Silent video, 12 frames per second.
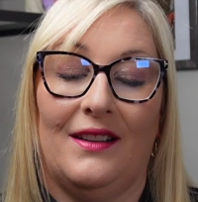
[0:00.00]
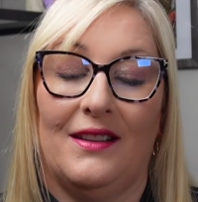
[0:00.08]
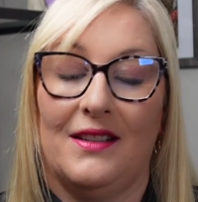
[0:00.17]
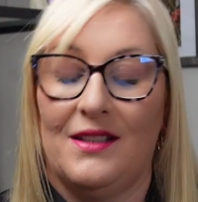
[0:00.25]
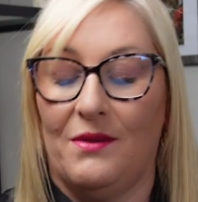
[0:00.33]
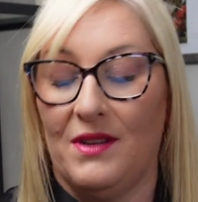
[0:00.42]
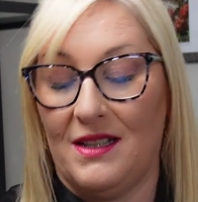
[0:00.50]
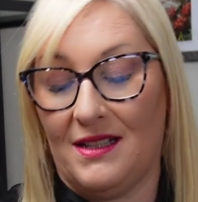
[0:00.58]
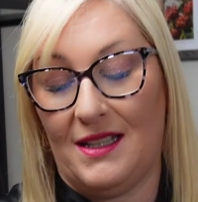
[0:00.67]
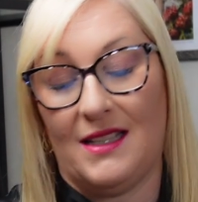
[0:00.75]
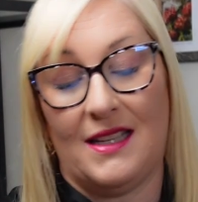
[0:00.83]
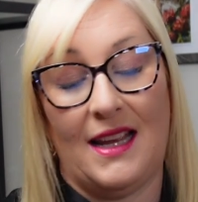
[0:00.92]
So what does
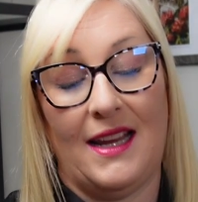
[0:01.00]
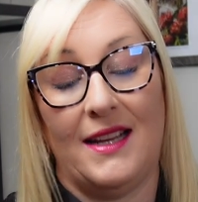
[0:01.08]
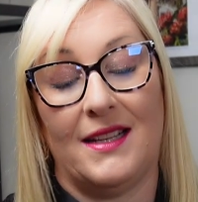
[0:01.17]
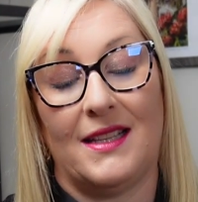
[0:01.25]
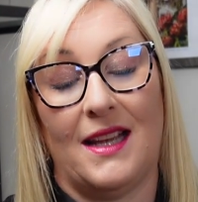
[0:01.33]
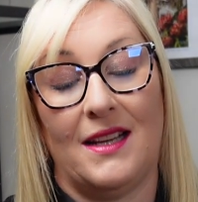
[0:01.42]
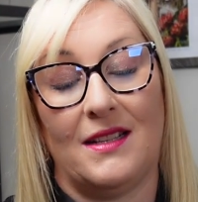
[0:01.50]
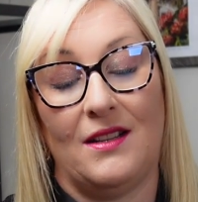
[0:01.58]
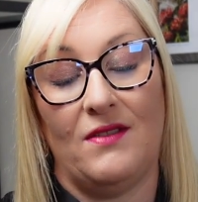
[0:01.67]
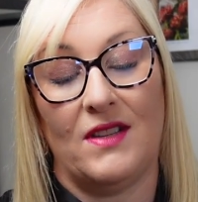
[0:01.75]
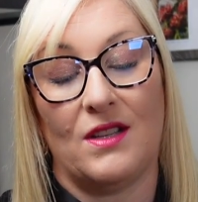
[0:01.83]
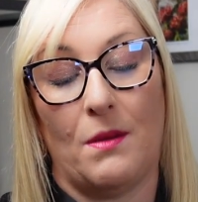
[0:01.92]
this say? It says
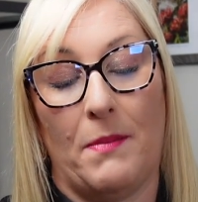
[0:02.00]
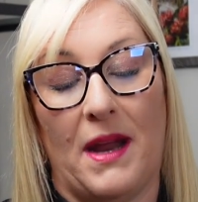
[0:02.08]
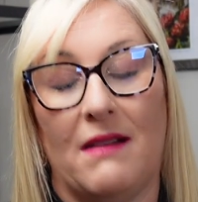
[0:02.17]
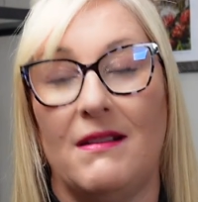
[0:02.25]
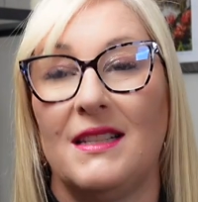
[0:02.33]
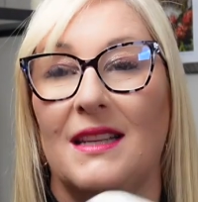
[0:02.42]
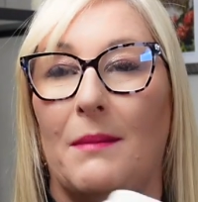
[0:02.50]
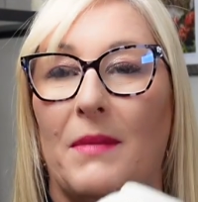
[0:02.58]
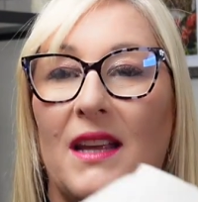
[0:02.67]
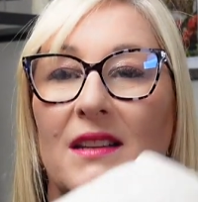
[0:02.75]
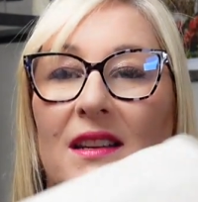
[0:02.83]
Louis Vuitton Paris, made